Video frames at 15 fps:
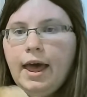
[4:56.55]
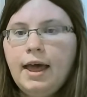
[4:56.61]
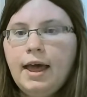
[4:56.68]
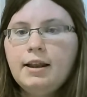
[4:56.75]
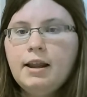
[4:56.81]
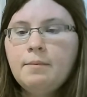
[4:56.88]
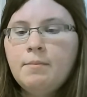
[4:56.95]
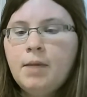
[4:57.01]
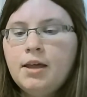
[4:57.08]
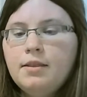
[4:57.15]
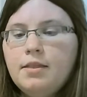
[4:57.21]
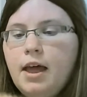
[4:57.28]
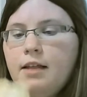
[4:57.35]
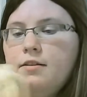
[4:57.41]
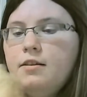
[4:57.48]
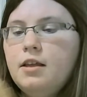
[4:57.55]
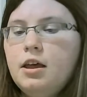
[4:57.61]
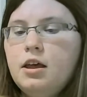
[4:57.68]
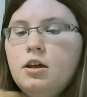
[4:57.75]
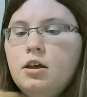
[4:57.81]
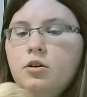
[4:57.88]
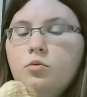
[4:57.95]
and I made that
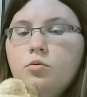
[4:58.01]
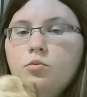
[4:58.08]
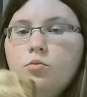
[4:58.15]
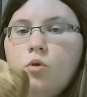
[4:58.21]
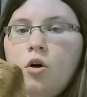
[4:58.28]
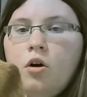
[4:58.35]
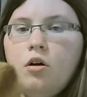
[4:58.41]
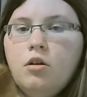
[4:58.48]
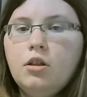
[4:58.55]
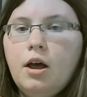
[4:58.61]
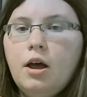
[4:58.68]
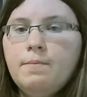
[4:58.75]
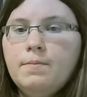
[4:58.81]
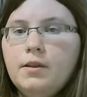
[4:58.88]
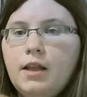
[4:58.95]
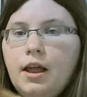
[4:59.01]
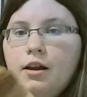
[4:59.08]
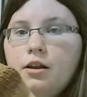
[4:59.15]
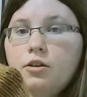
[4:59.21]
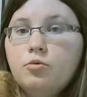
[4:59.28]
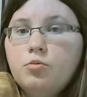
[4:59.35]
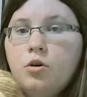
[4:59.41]
the roll up,
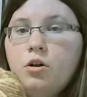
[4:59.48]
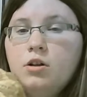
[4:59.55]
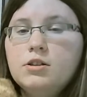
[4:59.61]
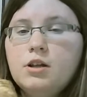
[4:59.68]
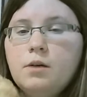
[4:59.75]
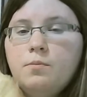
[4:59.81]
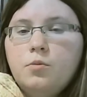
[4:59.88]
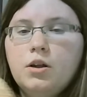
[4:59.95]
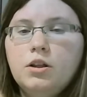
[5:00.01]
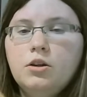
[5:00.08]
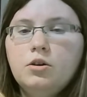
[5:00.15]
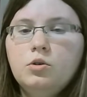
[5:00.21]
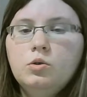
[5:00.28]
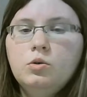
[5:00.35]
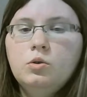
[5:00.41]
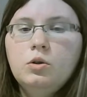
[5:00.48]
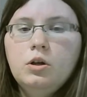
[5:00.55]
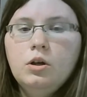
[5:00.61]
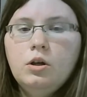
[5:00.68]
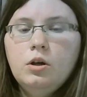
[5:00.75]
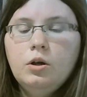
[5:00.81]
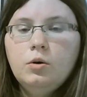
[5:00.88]
that it rolls up when
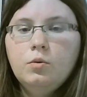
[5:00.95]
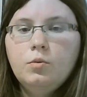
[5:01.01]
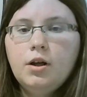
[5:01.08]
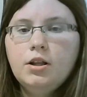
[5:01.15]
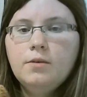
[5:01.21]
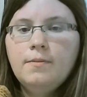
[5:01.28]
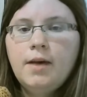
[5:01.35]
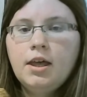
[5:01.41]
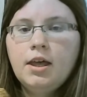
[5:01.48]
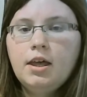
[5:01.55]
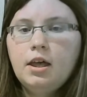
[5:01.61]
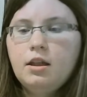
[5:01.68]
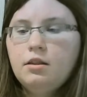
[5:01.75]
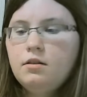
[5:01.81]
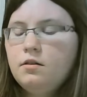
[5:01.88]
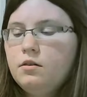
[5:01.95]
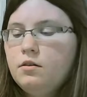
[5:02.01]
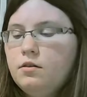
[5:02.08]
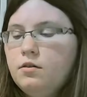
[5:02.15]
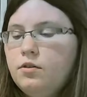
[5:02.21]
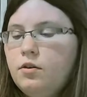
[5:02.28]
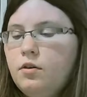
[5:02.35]
you make it.
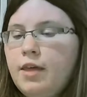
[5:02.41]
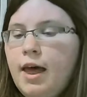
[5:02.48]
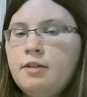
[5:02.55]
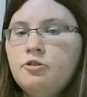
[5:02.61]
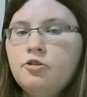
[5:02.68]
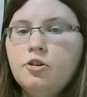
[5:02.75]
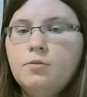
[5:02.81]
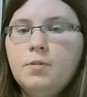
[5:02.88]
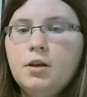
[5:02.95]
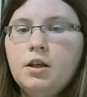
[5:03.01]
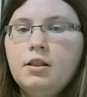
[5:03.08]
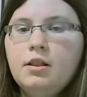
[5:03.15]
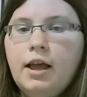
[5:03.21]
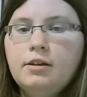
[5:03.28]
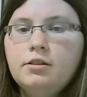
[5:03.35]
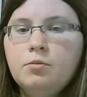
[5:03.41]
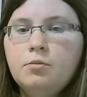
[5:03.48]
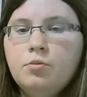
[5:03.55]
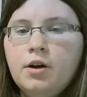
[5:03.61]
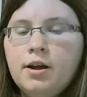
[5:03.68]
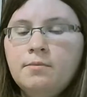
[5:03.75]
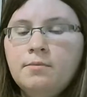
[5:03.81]
So that should be like the
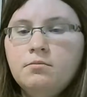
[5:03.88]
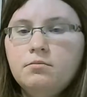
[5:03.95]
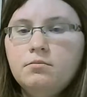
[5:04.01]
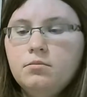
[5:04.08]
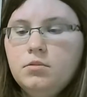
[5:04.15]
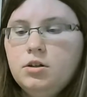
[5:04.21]
brim,